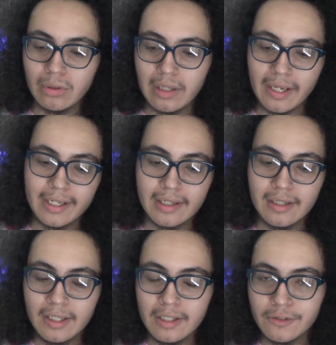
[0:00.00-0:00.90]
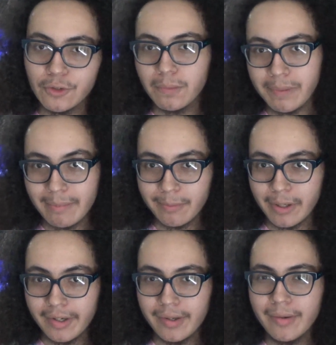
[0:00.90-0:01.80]
like Super Paper
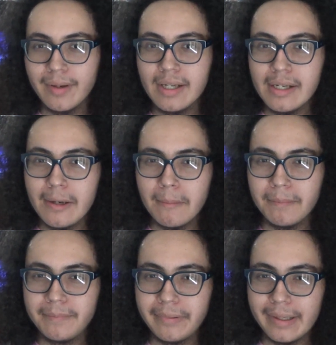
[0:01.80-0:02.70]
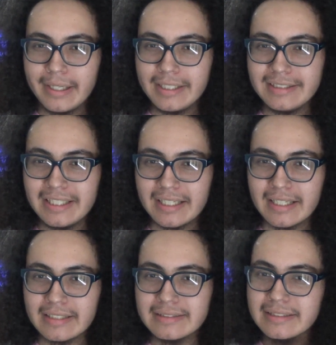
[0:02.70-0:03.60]
Mario, but yet
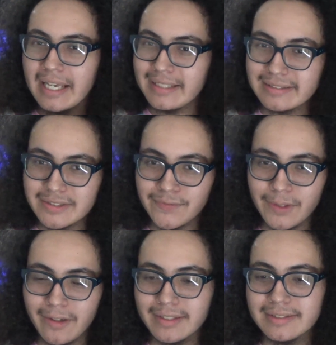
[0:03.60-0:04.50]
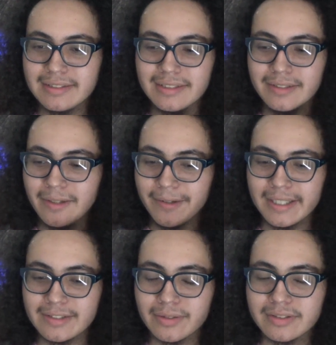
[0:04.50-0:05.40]
again, has its flaws, you know, all
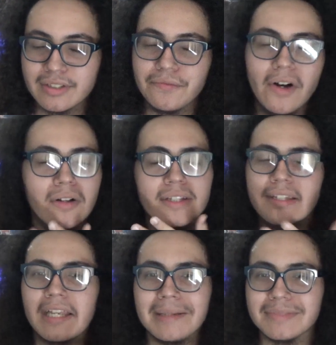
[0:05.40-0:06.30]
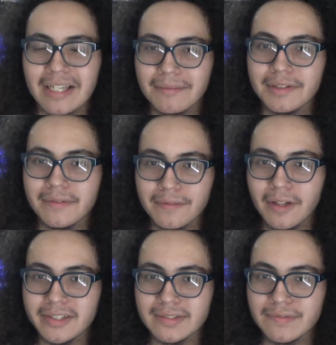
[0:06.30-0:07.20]
that sort of stuff. All of the games have their
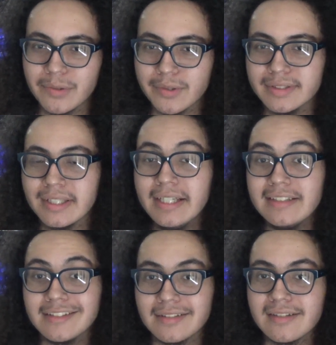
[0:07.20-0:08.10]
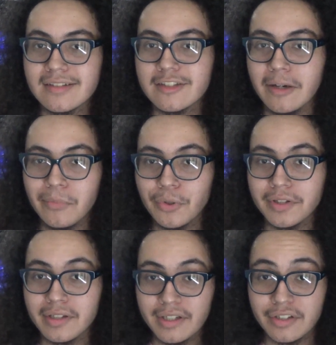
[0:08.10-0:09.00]
flaws, of course, just some more
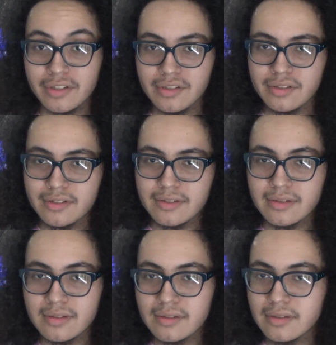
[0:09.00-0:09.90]
than others.